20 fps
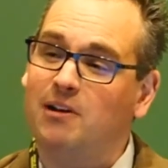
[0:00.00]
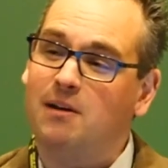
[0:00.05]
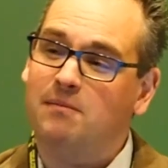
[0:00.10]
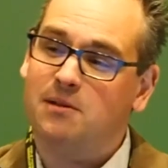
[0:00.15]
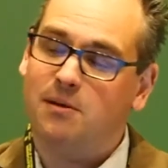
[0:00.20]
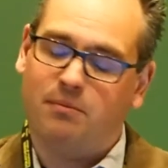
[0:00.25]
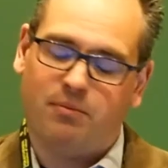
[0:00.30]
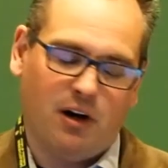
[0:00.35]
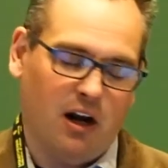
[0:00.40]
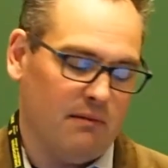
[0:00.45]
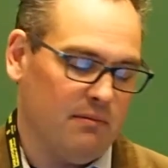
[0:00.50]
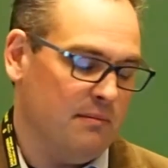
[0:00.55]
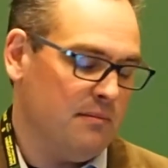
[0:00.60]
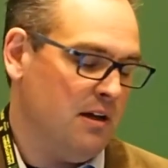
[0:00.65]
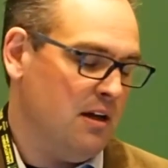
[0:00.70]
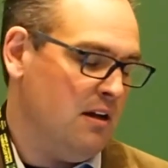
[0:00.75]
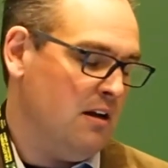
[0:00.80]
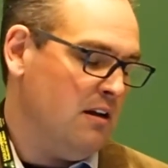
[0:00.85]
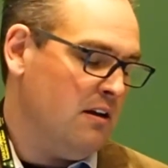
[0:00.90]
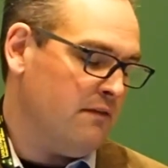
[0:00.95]
becomes a
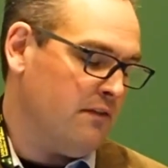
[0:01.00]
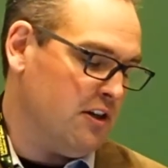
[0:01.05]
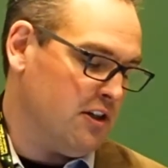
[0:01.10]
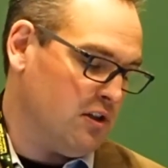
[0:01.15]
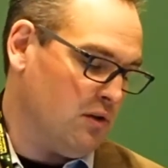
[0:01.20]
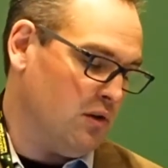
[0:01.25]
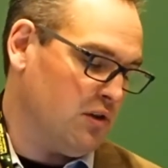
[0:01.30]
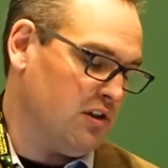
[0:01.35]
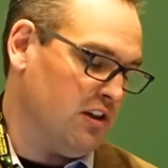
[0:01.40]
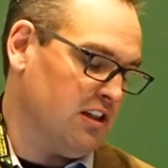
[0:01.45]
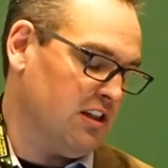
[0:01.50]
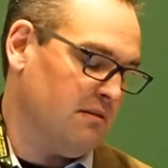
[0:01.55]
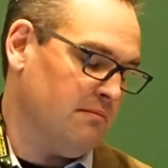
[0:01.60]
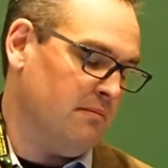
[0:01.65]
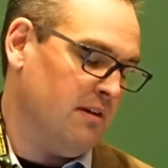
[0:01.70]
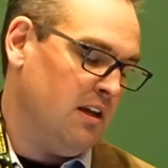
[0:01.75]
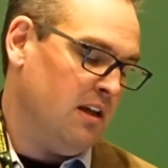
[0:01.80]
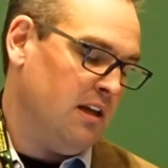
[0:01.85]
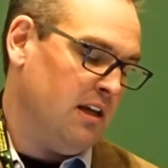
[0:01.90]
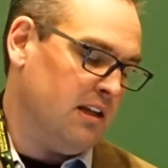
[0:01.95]
problem for socialism
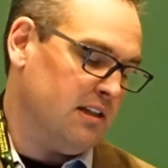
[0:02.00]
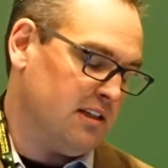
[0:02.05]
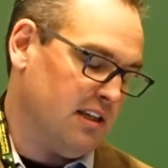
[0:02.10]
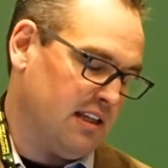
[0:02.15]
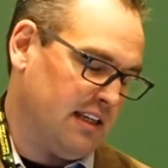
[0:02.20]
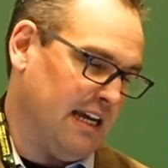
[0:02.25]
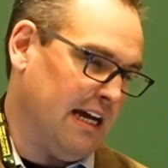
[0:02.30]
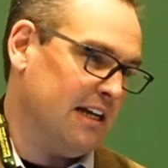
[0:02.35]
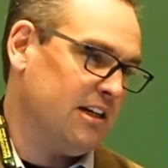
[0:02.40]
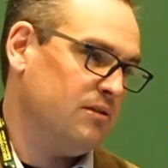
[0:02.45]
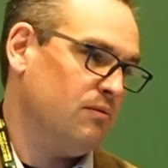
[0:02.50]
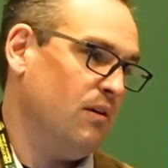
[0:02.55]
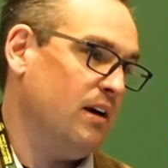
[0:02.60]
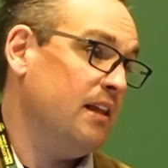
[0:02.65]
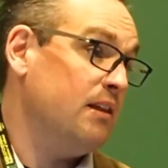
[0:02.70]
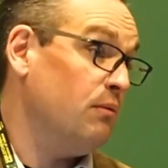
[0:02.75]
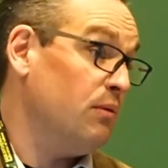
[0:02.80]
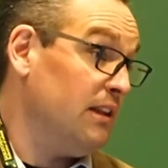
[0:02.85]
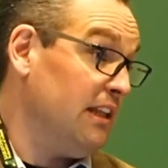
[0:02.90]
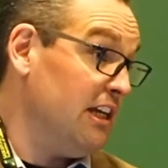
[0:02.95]
in Saskatchewan
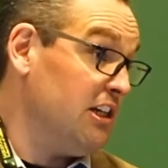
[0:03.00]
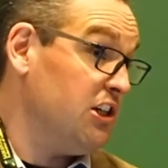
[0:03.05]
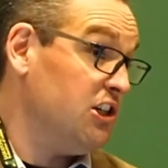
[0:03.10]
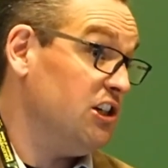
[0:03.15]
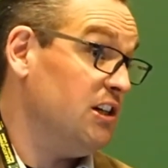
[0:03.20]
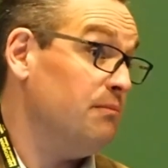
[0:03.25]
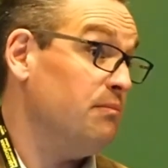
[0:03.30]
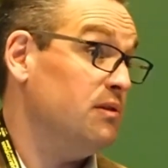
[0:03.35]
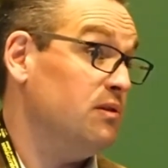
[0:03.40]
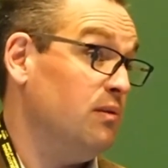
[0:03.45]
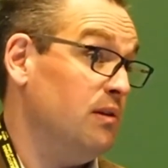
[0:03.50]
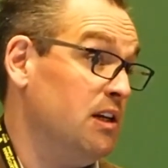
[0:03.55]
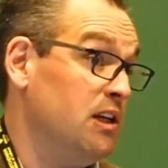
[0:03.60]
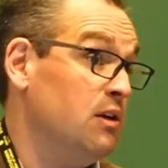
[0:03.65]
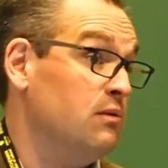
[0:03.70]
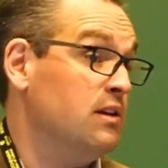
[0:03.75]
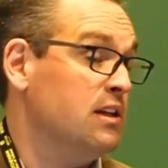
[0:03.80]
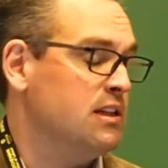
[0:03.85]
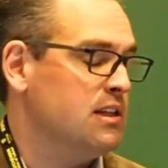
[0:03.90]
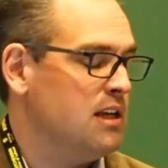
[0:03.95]
and the relationship between
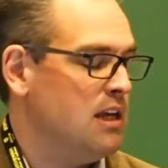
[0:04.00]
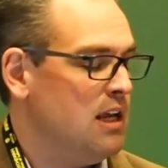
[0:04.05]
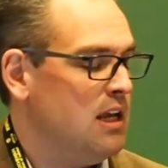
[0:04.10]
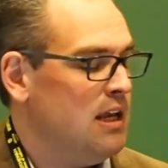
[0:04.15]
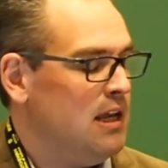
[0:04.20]
unions